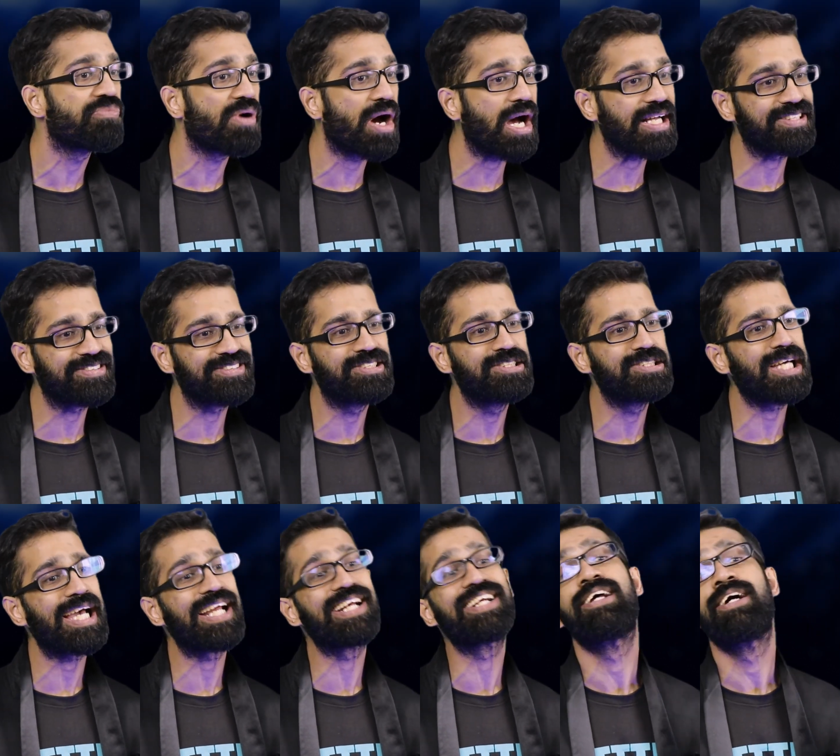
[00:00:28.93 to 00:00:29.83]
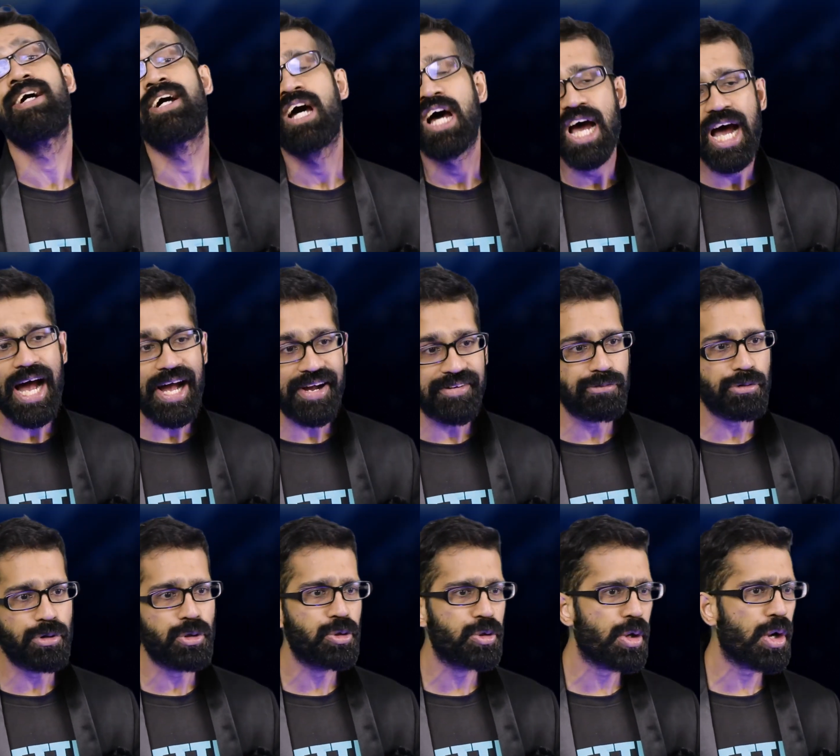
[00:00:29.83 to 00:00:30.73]
mindset, I
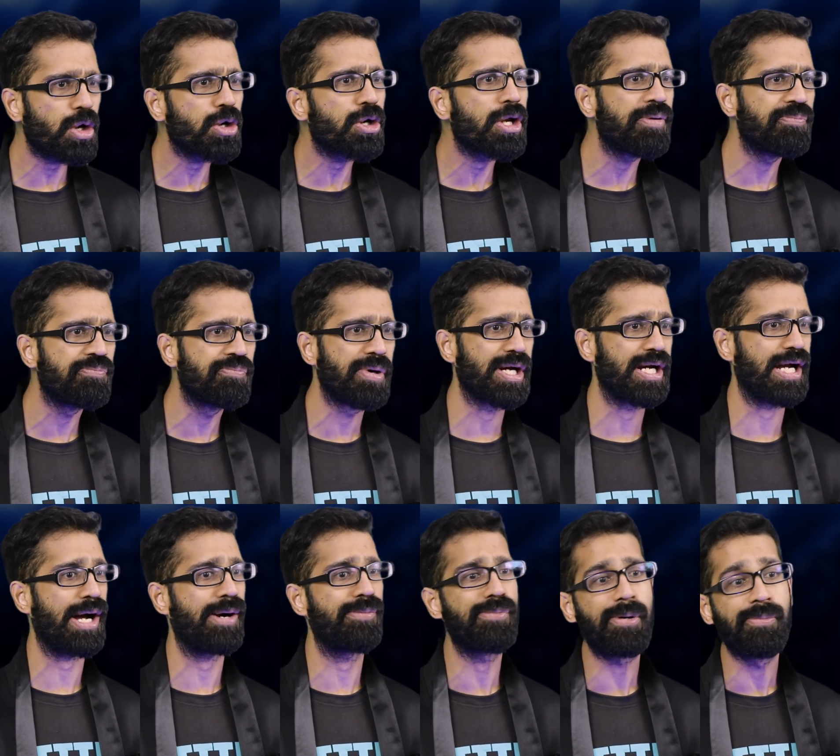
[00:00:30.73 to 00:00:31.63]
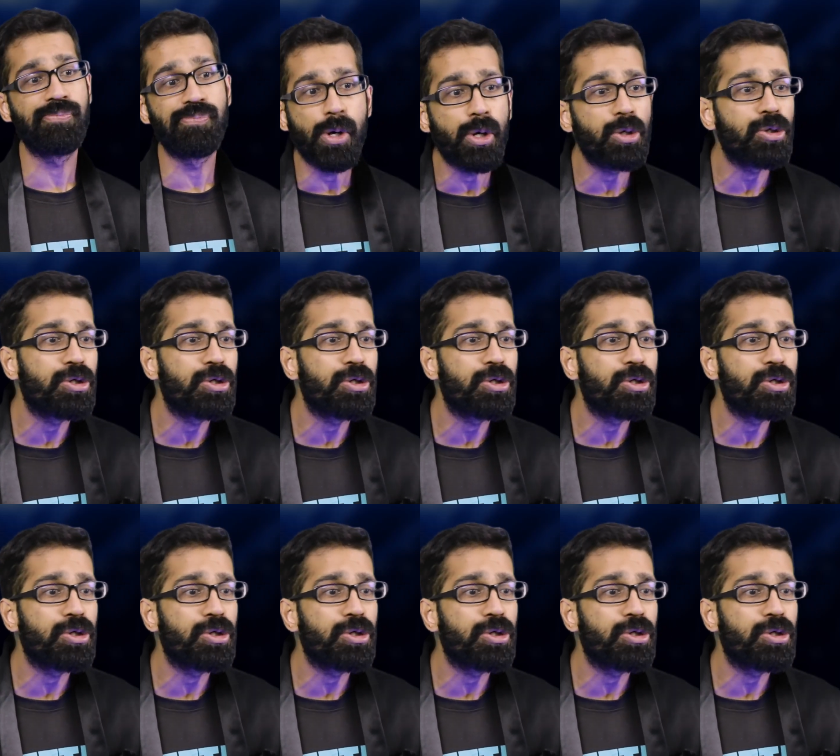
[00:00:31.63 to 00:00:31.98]
would not have become a